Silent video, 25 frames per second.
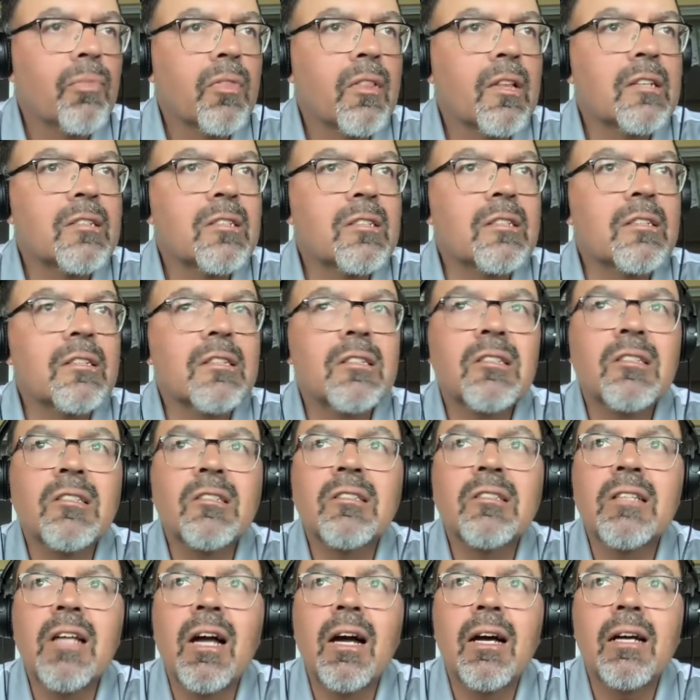Listen, this
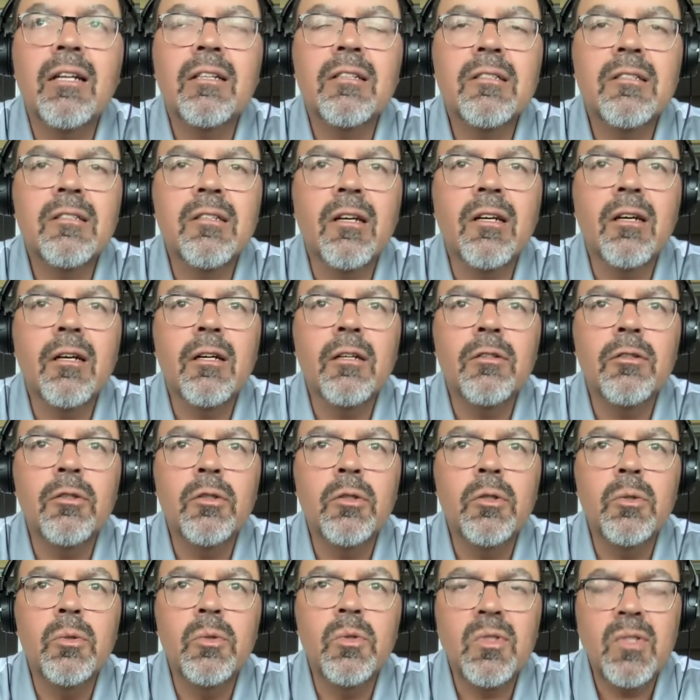is not
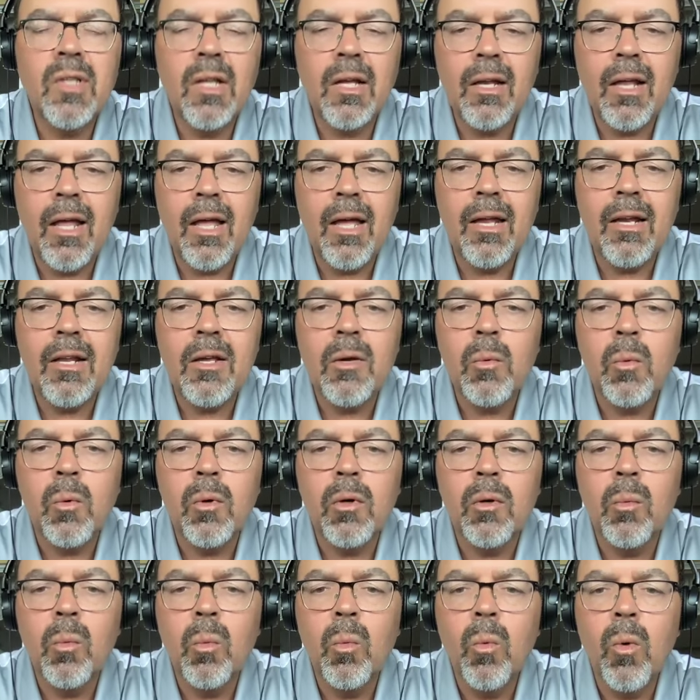news that
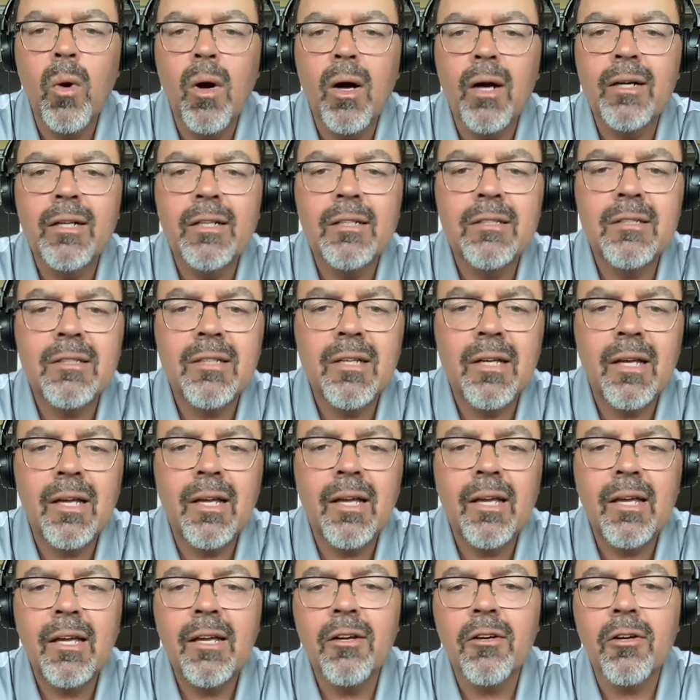anyone wanted to
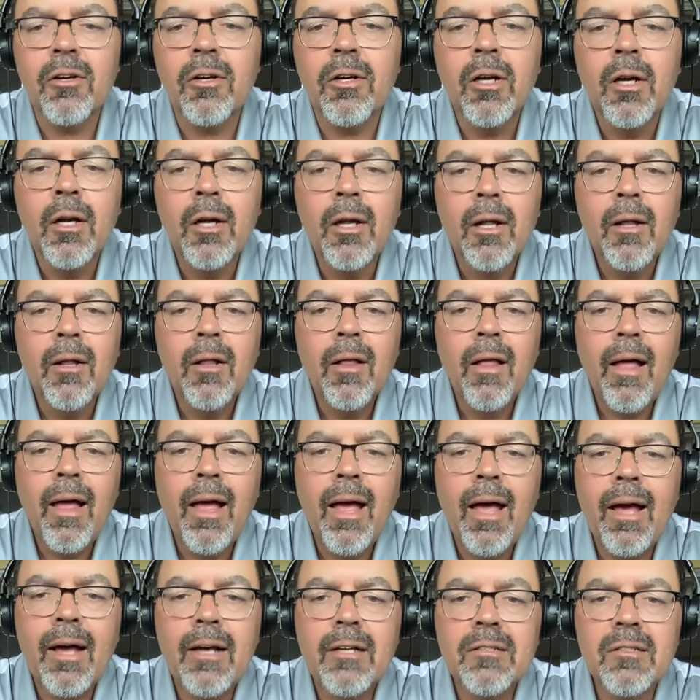hear
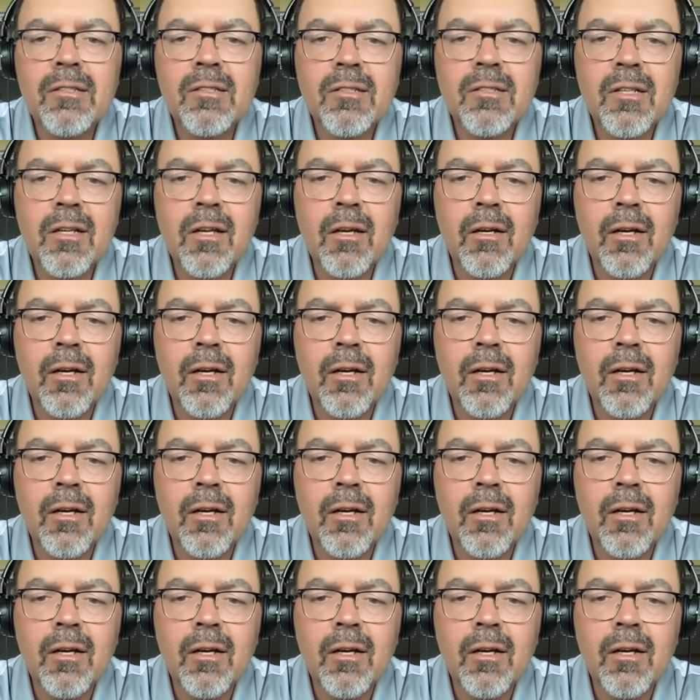as